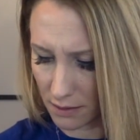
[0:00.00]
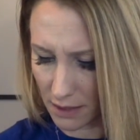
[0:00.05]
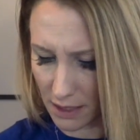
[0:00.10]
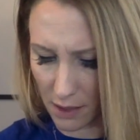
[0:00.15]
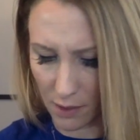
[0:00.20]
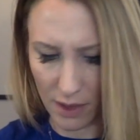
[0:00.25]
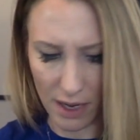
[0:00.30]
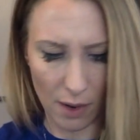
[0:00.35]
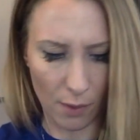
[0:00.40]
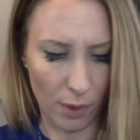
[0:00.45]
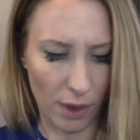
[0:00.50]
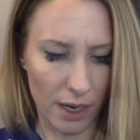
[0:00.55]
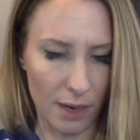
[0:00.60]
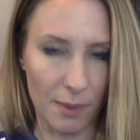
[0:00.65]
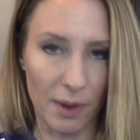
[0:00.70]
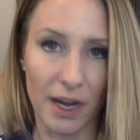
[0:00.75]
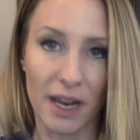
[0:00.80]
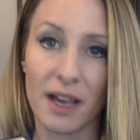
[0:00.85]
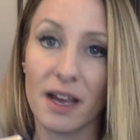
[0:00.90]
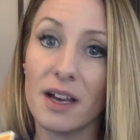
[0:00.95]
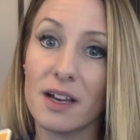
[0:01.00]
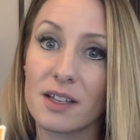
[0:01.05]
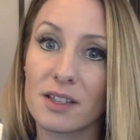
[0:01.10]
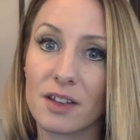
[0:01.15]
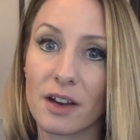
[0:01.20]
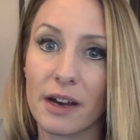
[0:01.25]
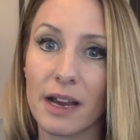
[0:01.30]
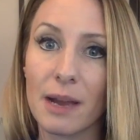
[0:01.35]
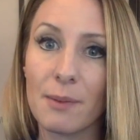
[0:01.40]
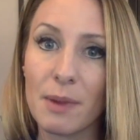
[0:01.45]
I would not worry about it.
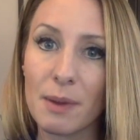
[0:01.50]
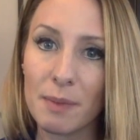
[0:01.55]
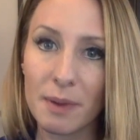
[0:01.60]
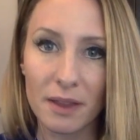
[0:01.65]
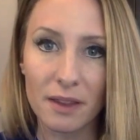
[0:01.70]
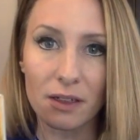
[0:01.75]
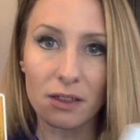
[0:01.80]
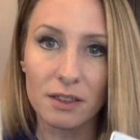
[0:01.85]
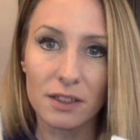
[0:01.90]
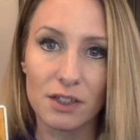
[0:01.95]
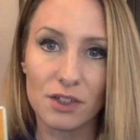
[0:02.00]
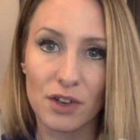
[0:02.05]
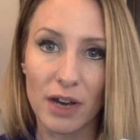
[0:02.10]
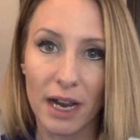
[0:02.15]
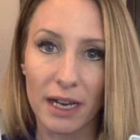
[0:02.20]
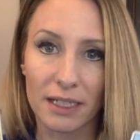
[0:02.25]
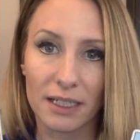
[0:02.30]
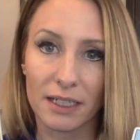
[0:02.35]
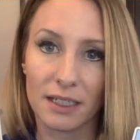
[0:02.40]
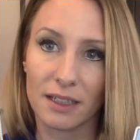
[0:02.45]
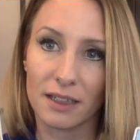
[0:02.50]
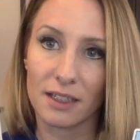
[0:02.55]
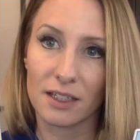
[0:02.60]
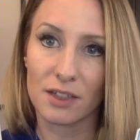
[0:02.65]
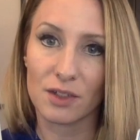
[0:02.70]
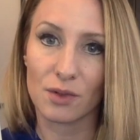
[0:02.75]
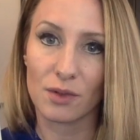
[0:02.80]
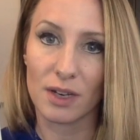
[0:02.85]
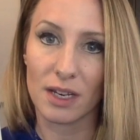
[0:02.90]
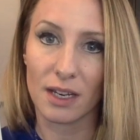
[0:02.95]
Sorry, I may be a little distracted in
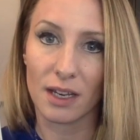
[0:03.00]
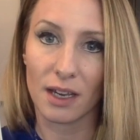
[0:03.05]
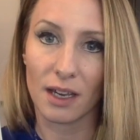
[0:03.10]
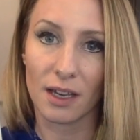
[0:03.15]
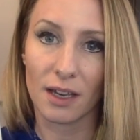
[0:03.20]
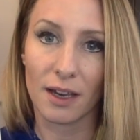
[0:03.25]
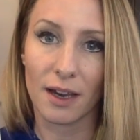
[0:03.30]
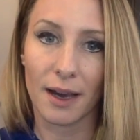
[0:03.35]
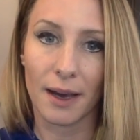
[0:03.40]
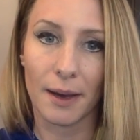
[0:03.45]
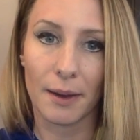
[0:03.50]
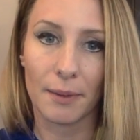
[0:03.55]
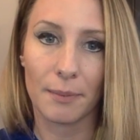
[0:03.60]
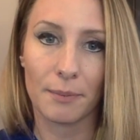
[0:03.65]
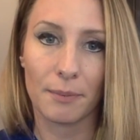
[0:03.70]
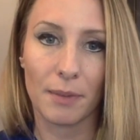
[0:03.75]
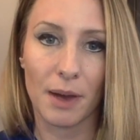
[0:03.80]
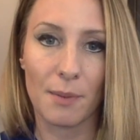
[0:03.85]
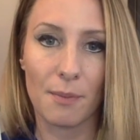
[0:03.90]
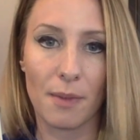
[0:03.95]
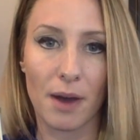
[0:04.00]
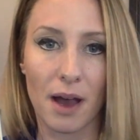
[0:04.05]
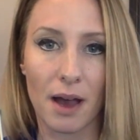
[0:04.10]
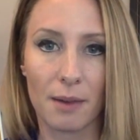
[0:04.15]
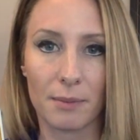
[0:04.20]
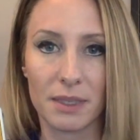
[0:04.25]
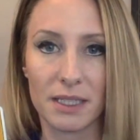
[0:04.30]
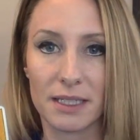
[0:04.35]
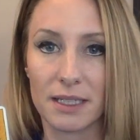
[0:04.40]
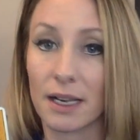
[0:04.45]
this reading. Um, my
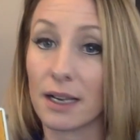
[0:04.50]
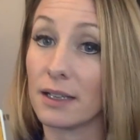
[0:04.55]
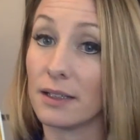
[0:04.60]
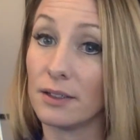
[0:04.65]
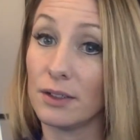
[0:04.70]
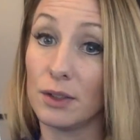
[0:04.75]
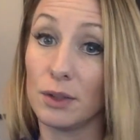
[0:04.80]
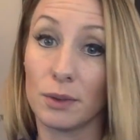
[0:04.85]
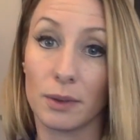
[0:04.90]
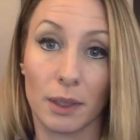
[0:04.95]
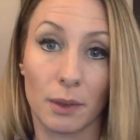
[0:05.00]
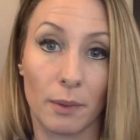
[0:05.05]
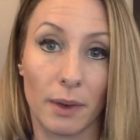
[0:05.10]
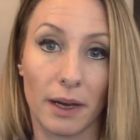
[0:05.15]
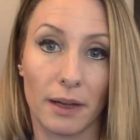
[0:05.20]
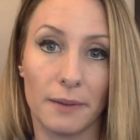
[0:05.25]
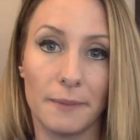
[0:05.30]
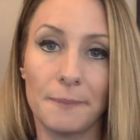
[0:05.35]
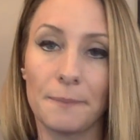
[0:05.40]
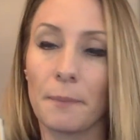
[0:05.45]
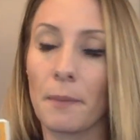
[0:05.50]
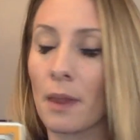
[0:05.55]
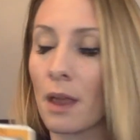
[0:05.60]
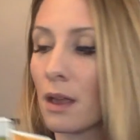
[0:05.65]
mom is not doing well,